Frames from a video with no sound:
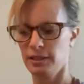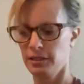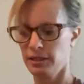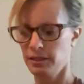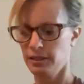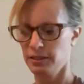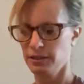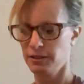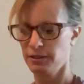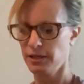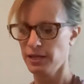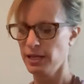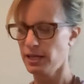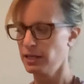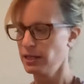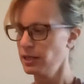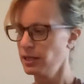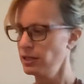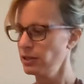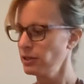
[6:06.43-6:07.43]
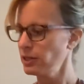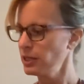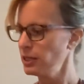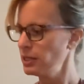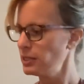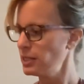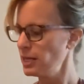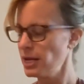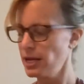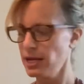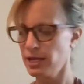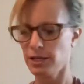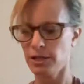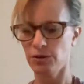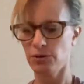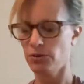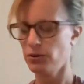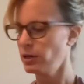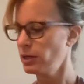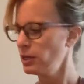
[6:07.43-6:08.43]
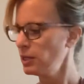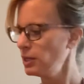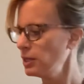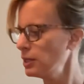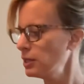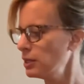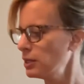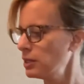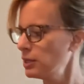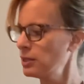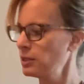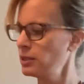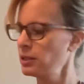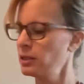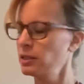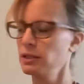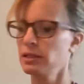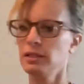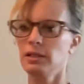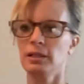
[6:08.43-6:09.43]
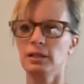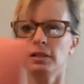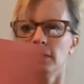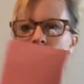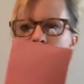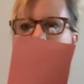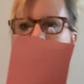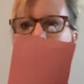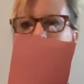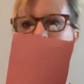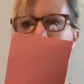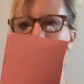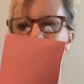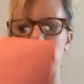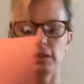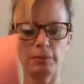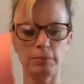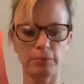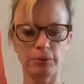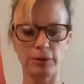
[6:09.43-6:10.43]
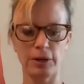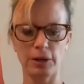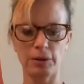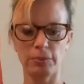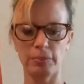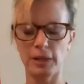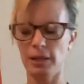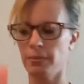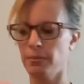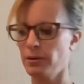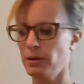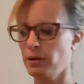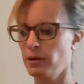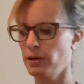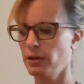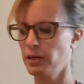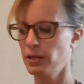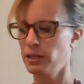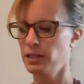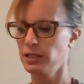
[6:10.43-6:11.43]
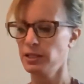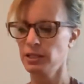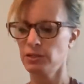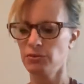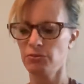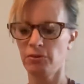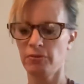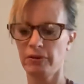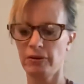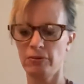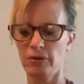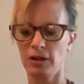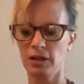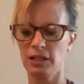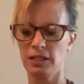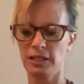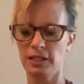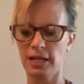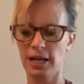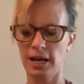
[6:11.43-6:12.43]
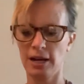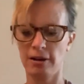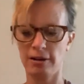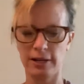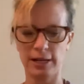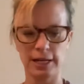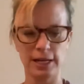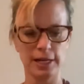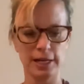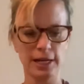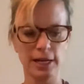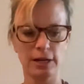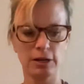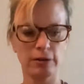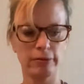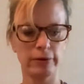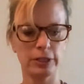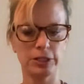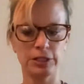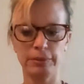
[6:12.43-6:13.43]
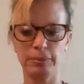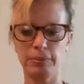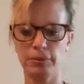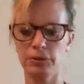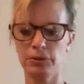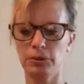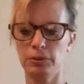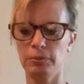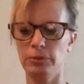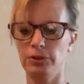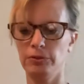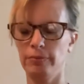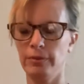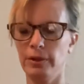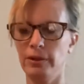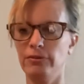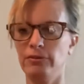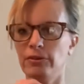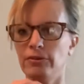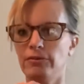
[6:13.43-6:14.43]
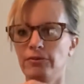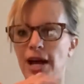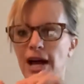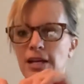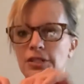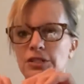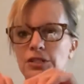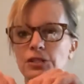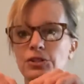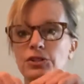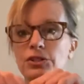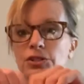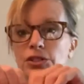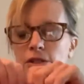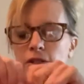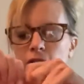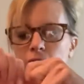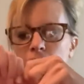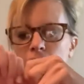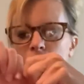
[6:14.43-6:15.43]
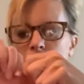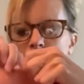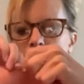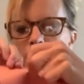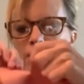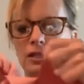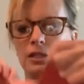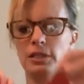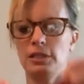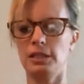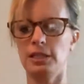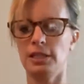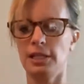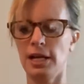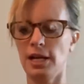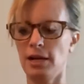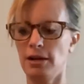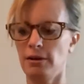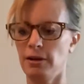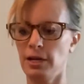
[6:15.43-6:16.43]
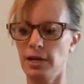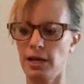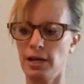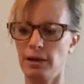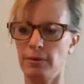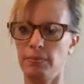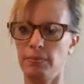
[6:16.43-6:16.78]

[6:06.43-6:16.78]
All right, and then you're gonna take your little piece of brown paper, and this is where we work on tearing again, a reciprocal movement for fasteners. Tear it up.